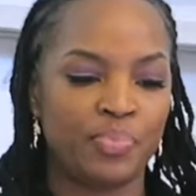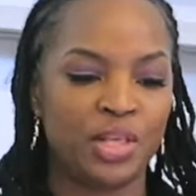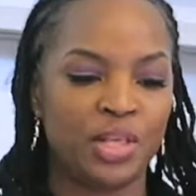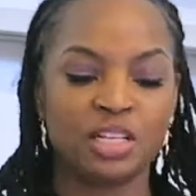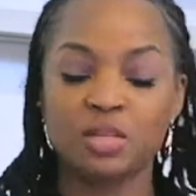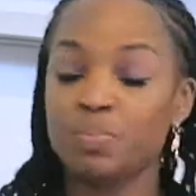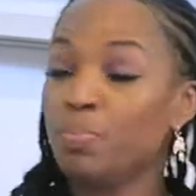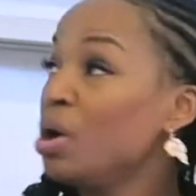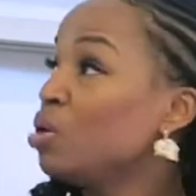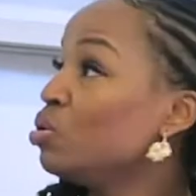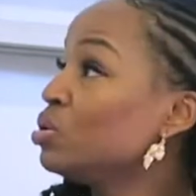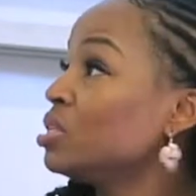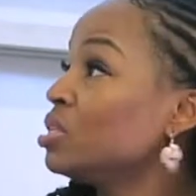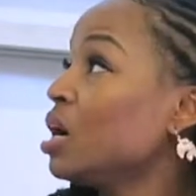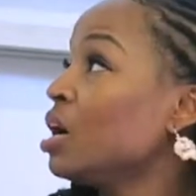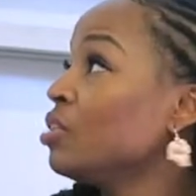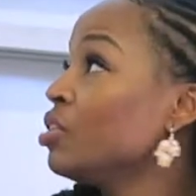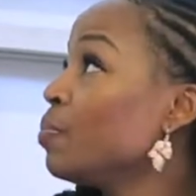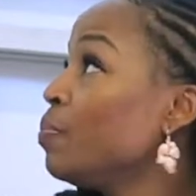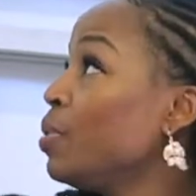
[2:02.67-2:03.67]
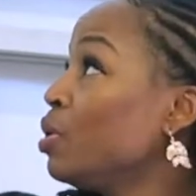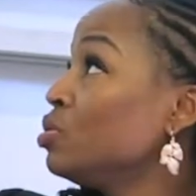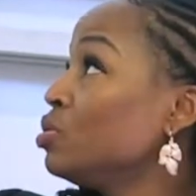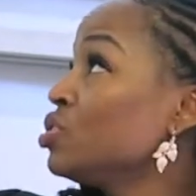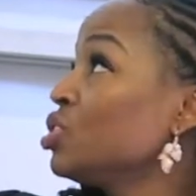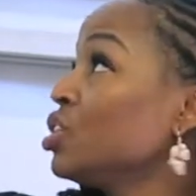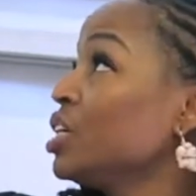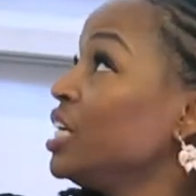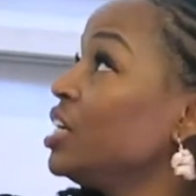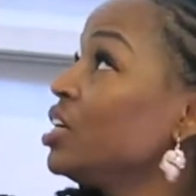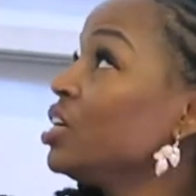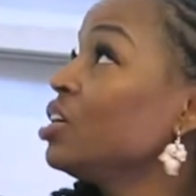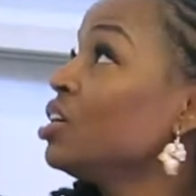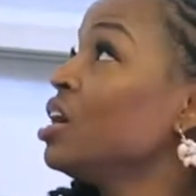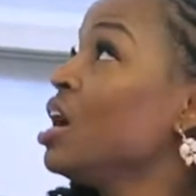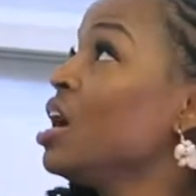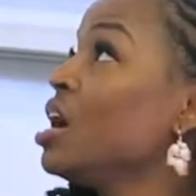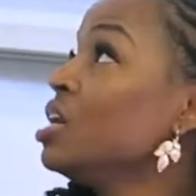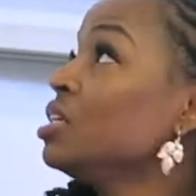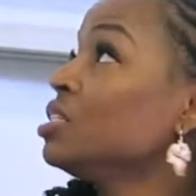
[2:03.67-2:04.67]
This other poster
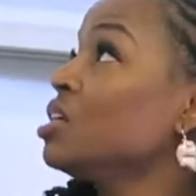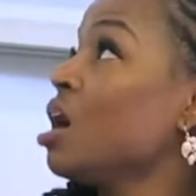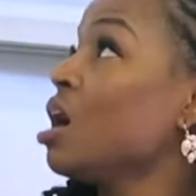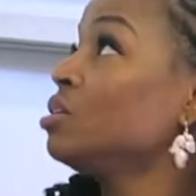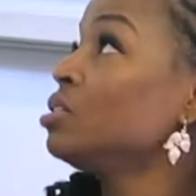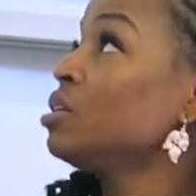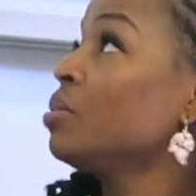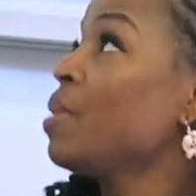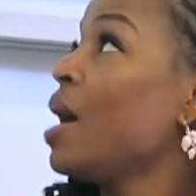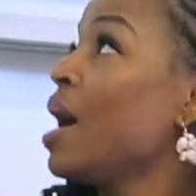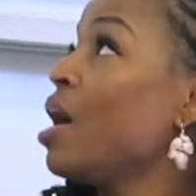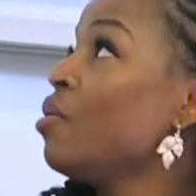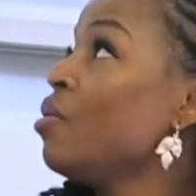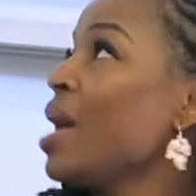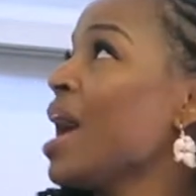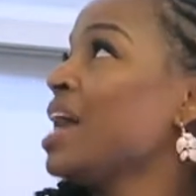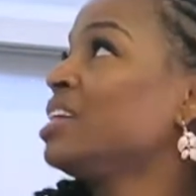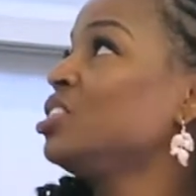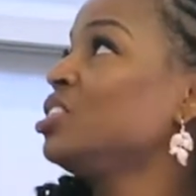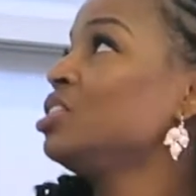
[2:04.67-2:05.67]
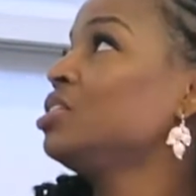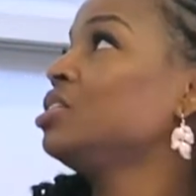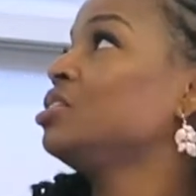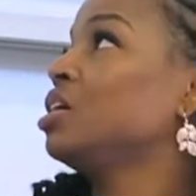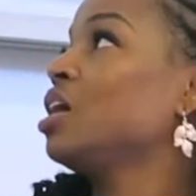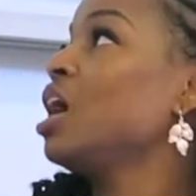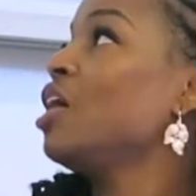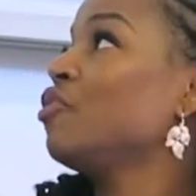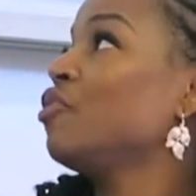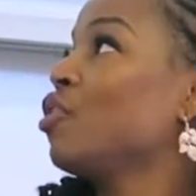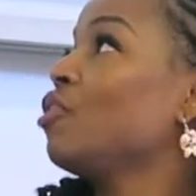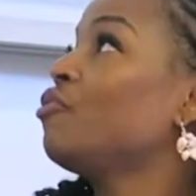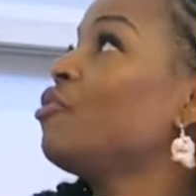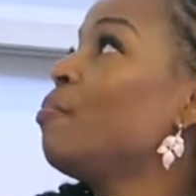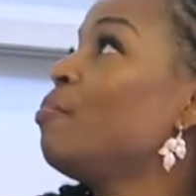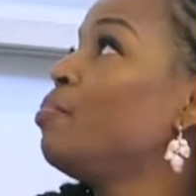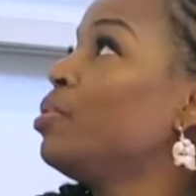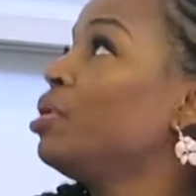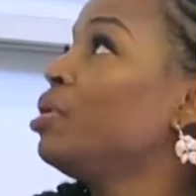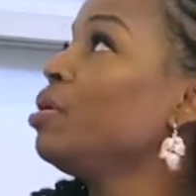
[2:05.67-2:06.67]
here talks about, actually this is the cover
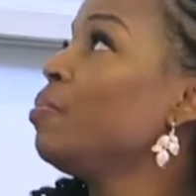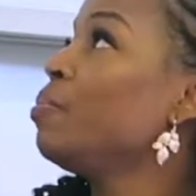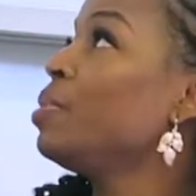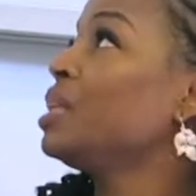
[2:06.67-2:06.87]
of a book,